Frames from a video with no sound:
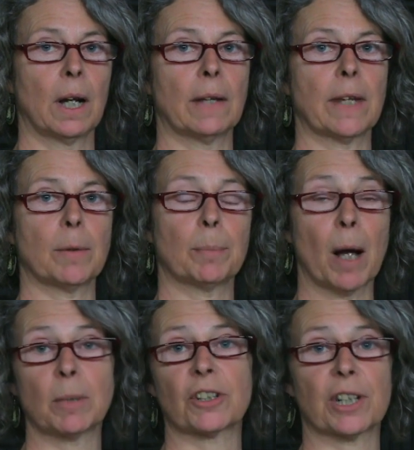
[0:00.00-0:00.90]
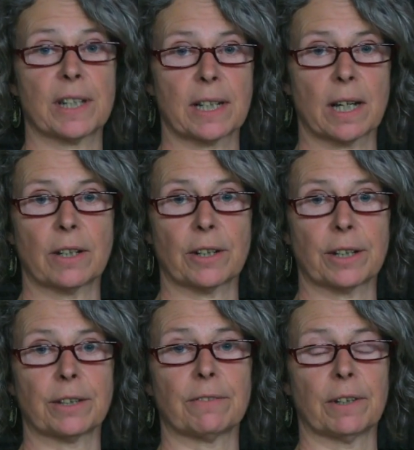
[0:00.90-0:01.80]
And they published a
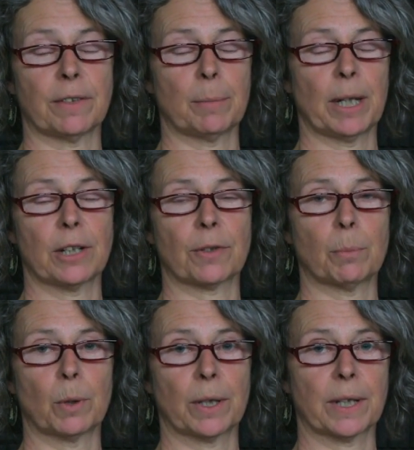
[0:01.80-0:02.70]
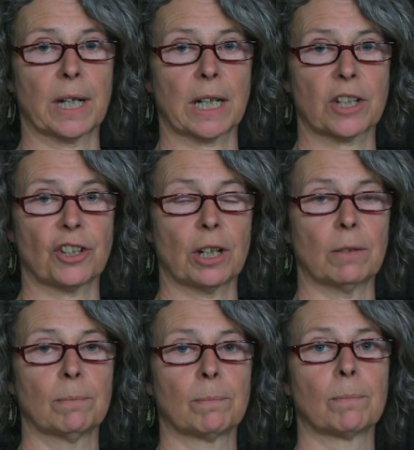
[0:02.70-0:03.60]
650 page report the next year.
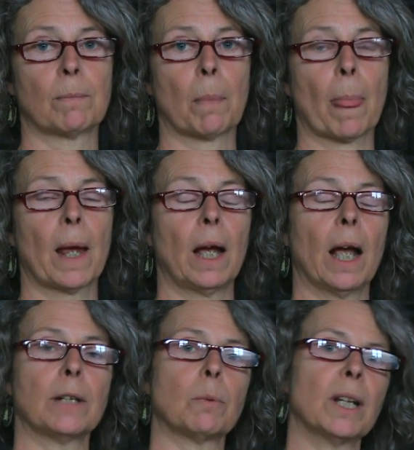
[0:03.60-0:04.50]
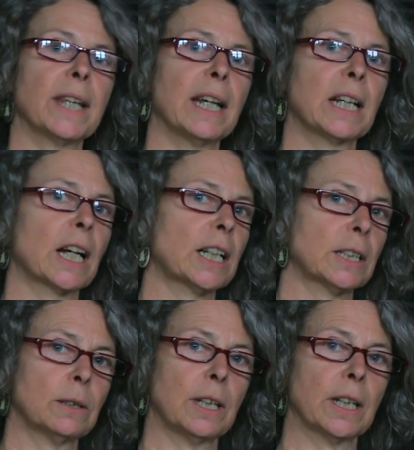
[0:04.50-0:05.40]
And what they
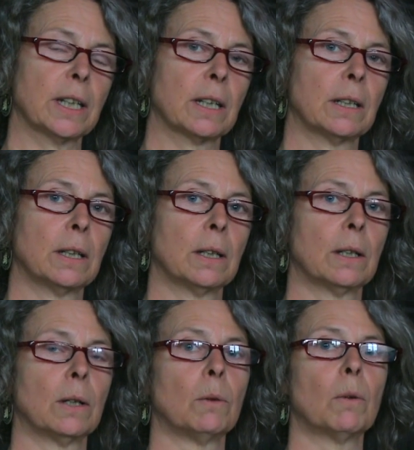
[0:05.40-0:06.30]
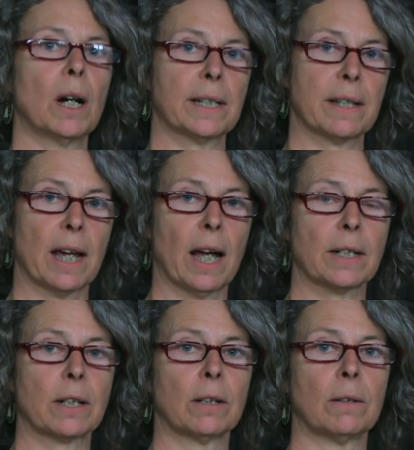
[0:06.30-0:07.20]
concluded was
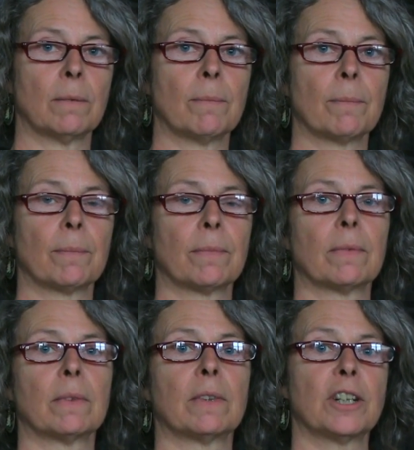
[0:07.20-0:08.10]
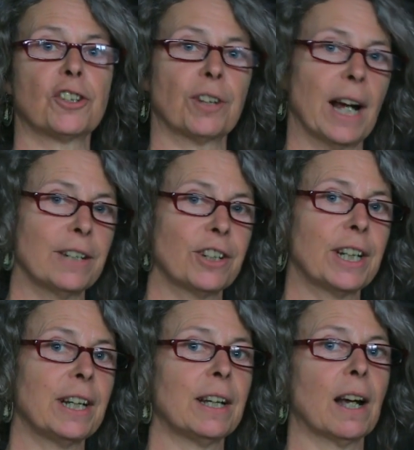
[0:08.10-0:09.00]
that the
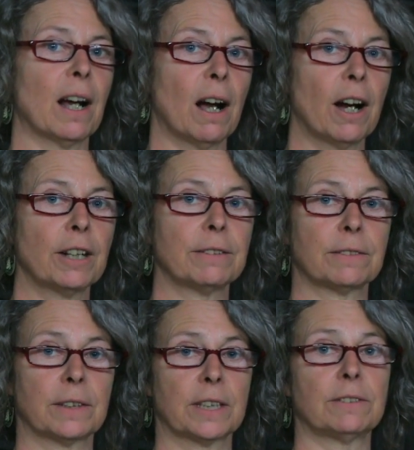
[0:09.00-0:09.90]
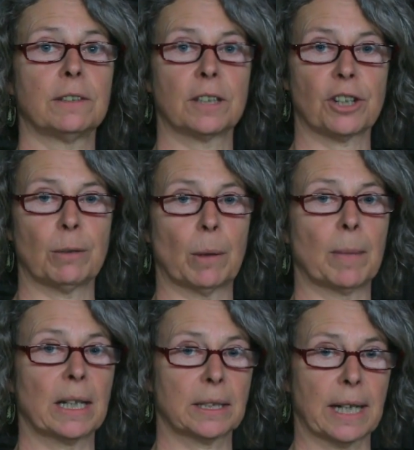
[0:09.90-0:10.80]
tragedy of the Fukushima
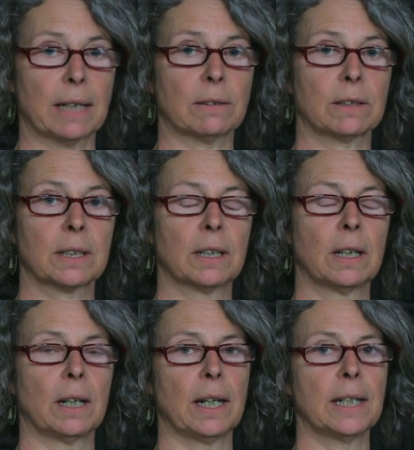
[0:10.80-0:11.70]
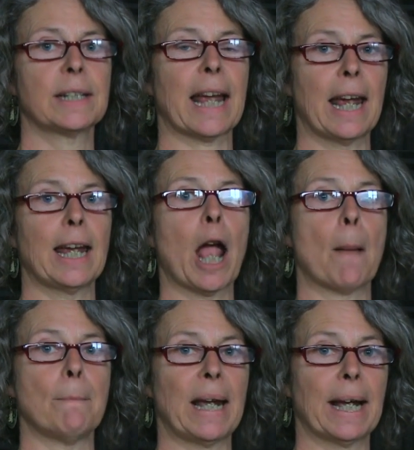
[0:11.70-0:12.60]
meltdowns is a
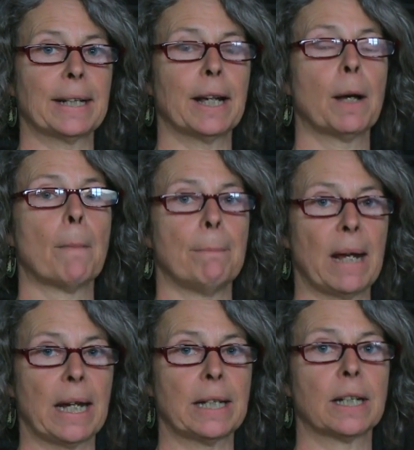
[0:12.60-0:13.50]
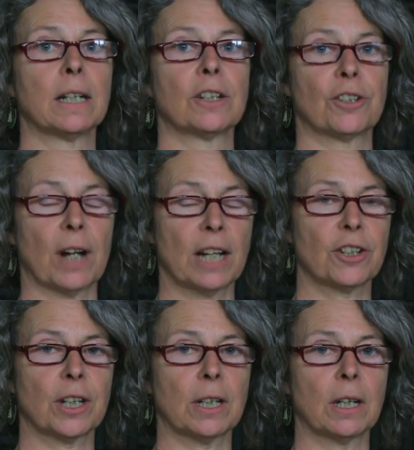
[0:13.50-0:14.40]
man made
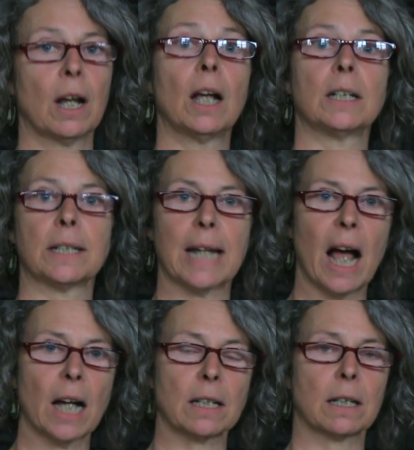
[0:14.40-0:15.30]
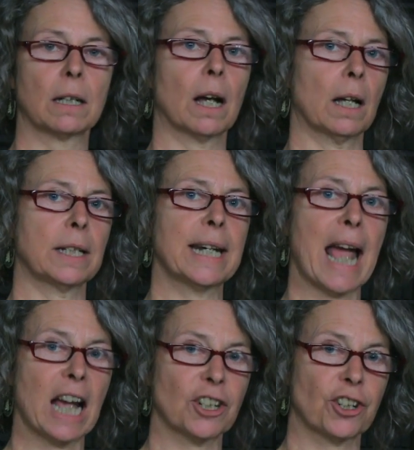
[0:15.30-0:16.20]
tragedy, not a
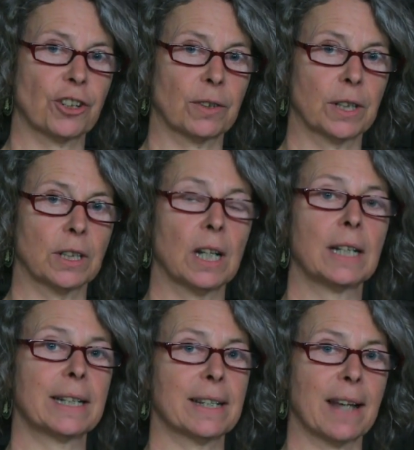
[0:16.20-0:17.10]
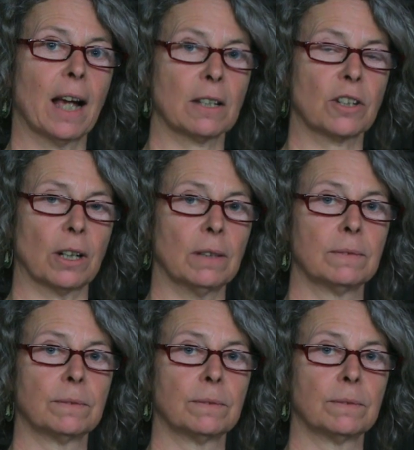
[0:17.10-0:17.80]
natural disaster.